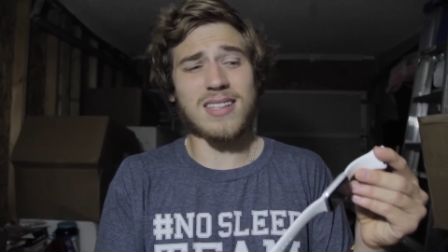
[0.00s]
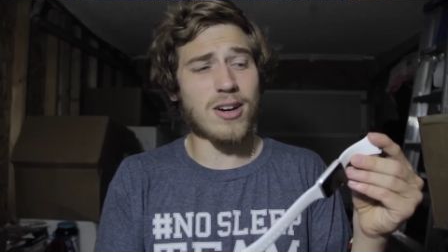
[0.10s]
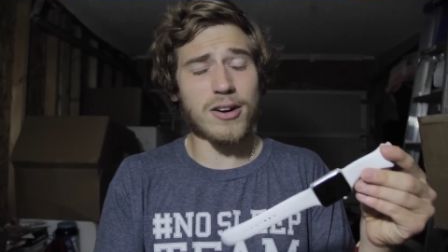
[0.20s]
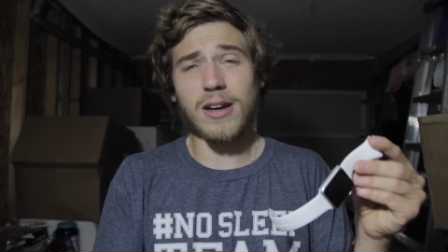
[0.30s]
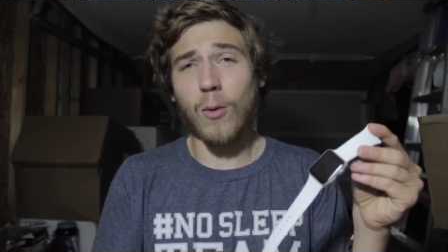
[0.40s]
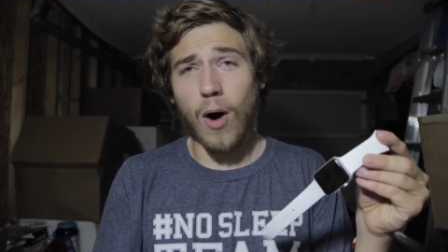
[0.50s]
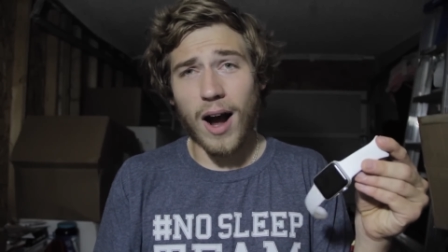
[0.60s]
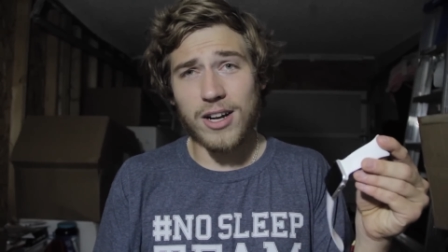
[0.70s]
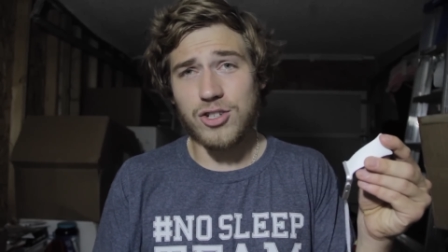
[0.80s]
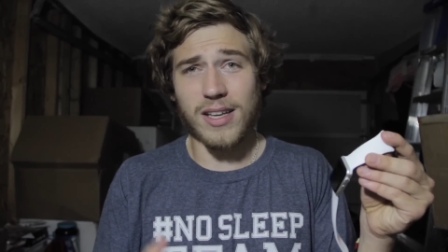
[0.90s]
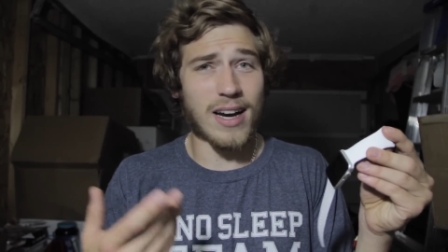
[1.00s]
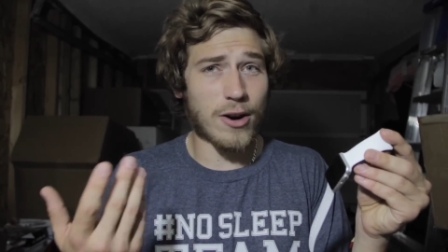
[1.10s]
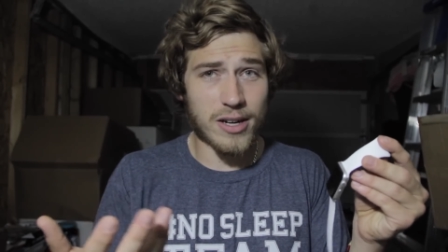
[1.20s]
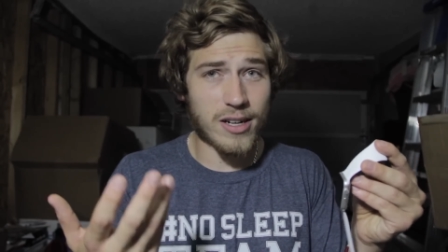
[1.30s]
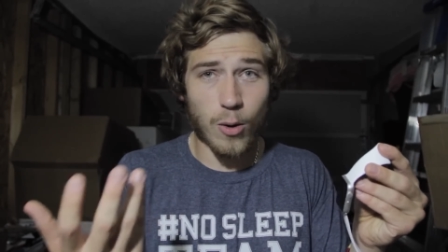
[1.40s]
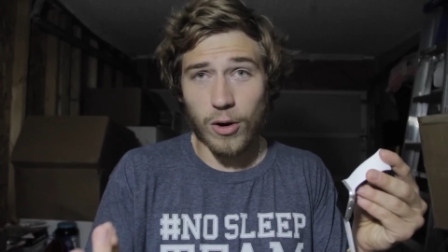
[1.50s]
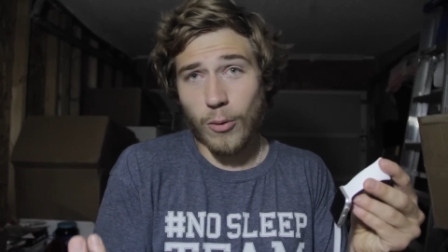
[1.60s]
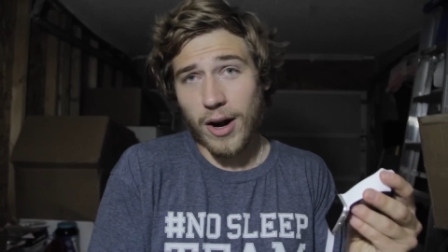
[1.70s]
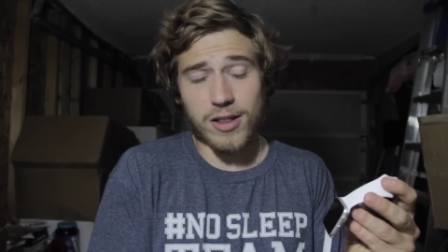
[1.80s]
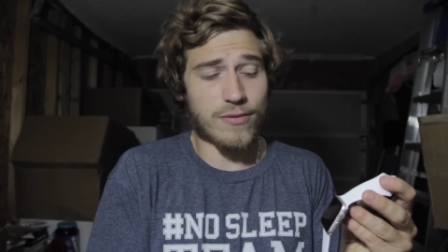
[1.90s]
It's already a watch, like I already don't
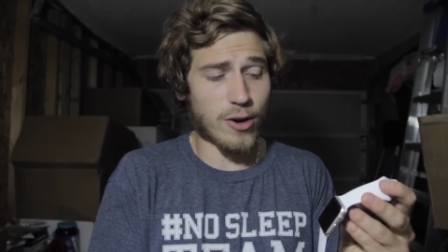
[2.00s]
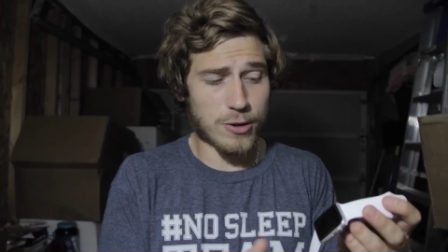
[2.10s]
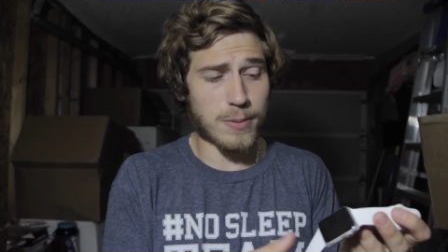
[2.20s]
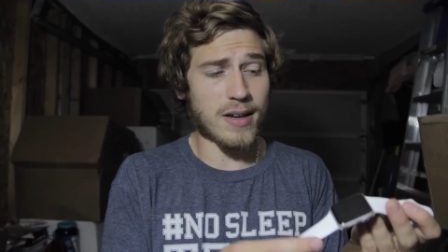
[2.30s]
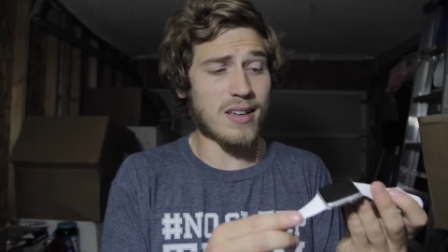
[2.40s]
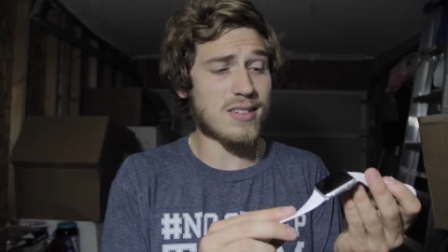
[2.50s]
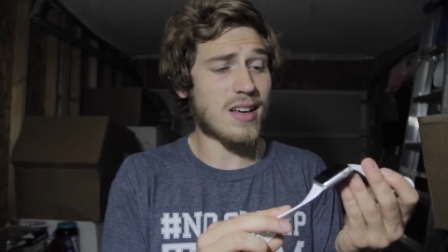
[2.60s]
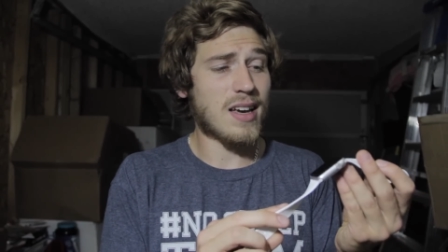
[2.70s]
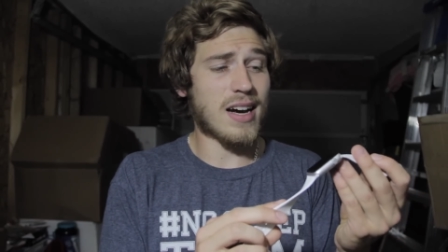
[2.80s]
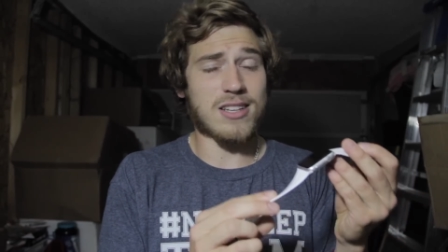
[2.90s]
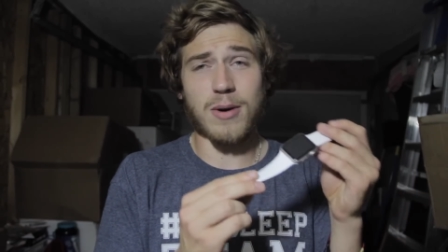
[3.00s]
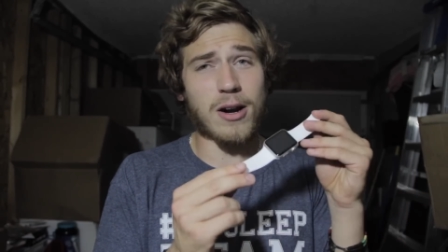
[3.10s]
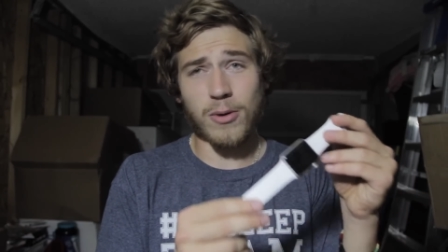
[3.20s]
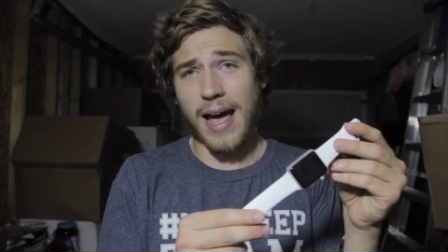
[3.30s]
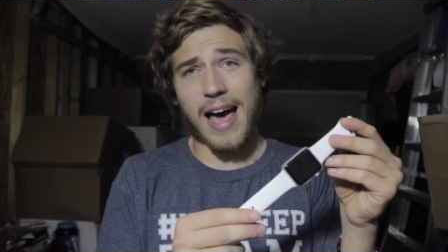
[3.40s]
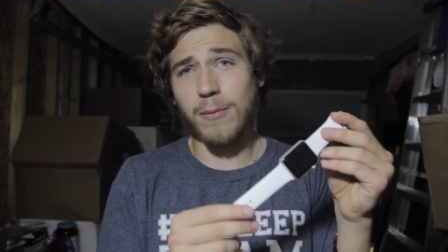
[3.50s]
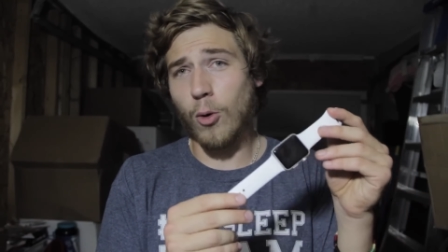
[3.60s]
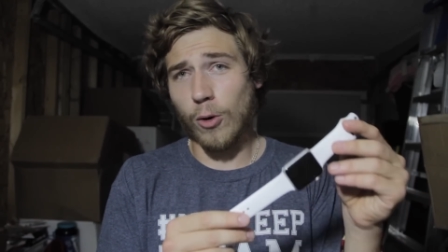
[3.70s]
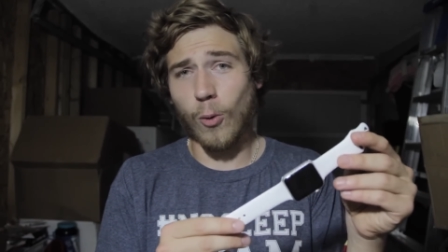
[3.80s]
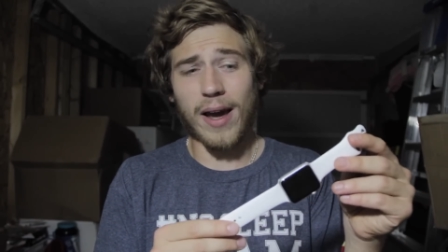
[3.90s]
want to wear it in the first place, so I don't want to add
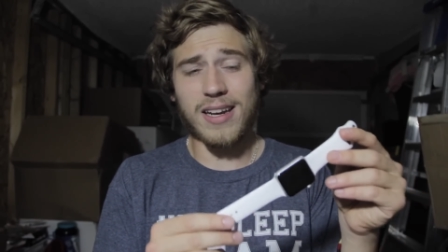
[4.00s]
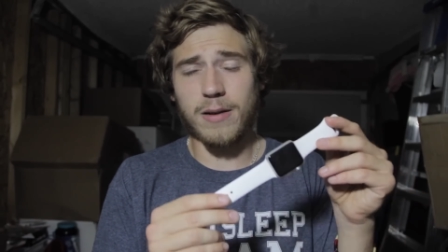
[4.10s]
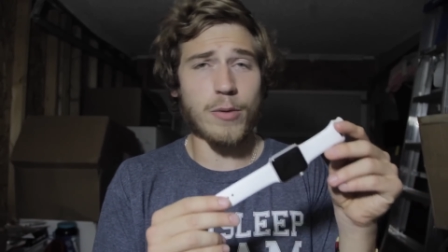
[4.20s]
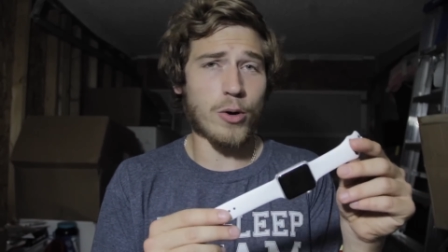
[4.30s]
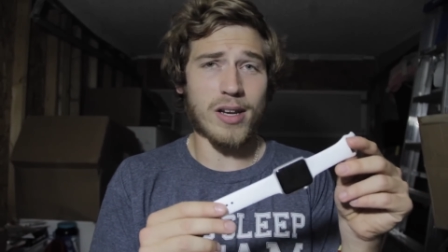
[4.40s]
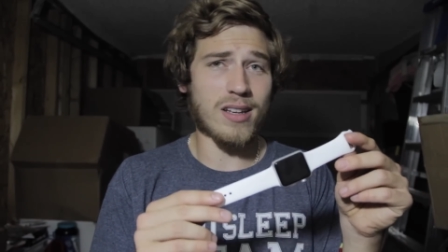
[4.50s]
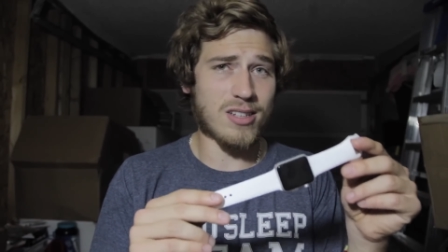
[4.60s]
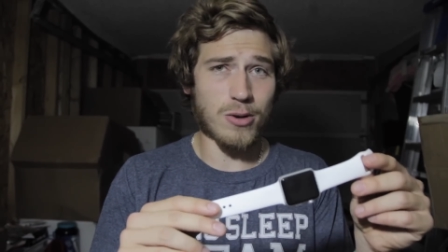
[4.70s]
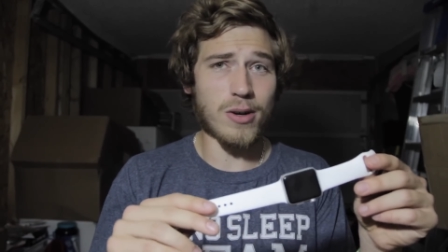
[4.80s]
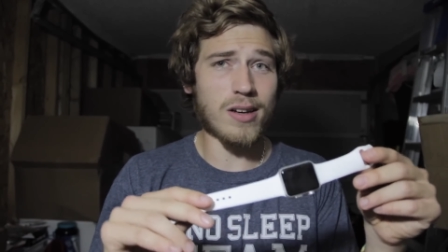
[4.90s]
more weight and bulkiness to